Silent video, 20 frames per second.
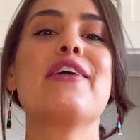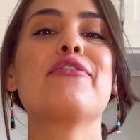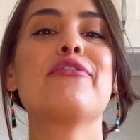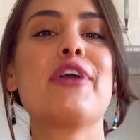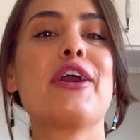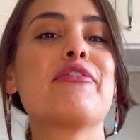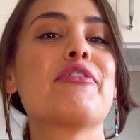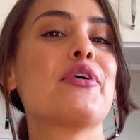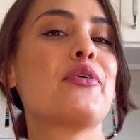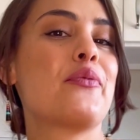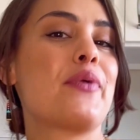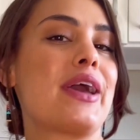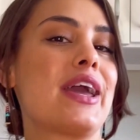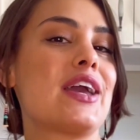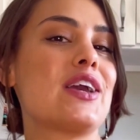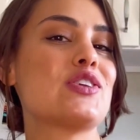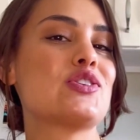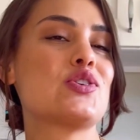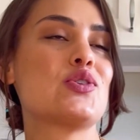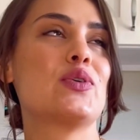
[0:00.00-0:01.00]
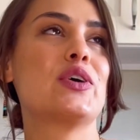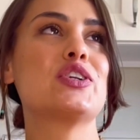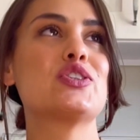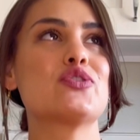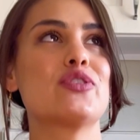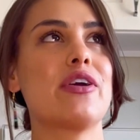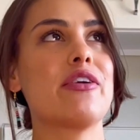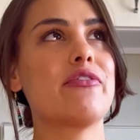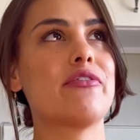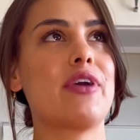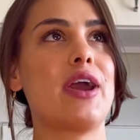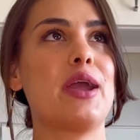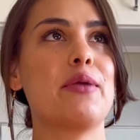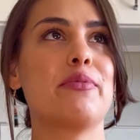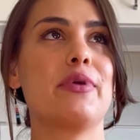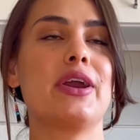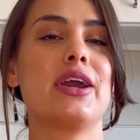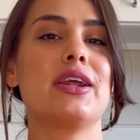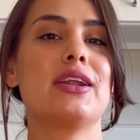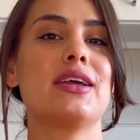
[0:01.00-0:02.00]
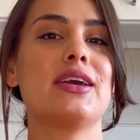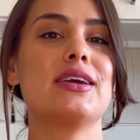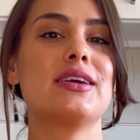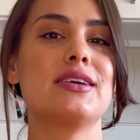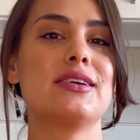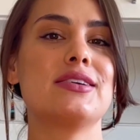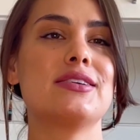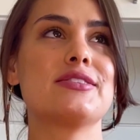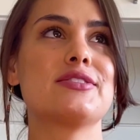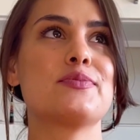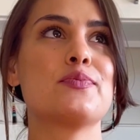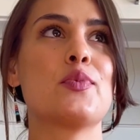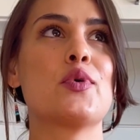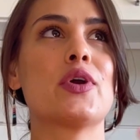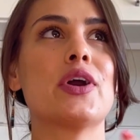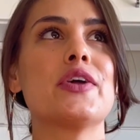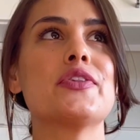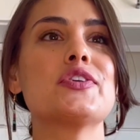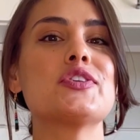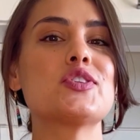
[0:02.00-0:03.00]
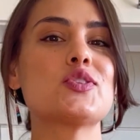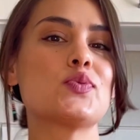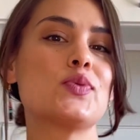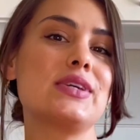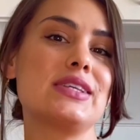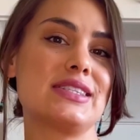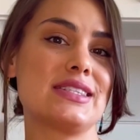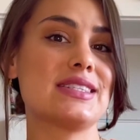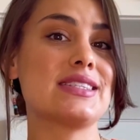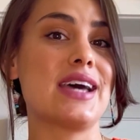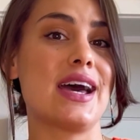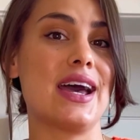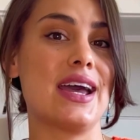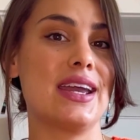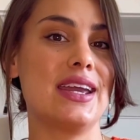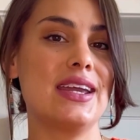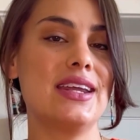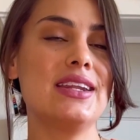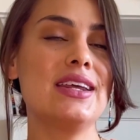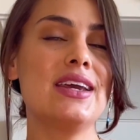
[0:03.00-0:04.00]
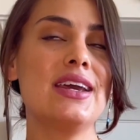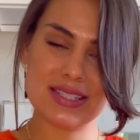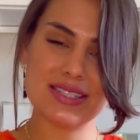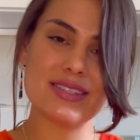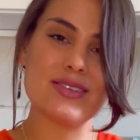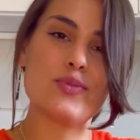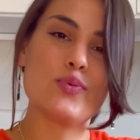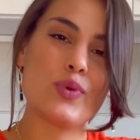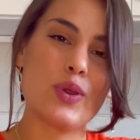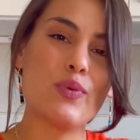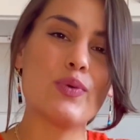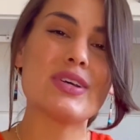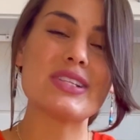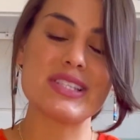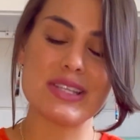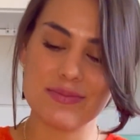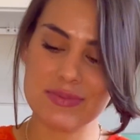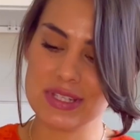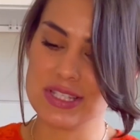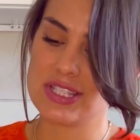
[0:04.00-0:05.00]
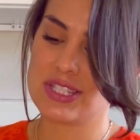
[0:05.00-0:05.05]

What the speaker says: favorite way to enjoy fry bread is more on the sweet side. We want something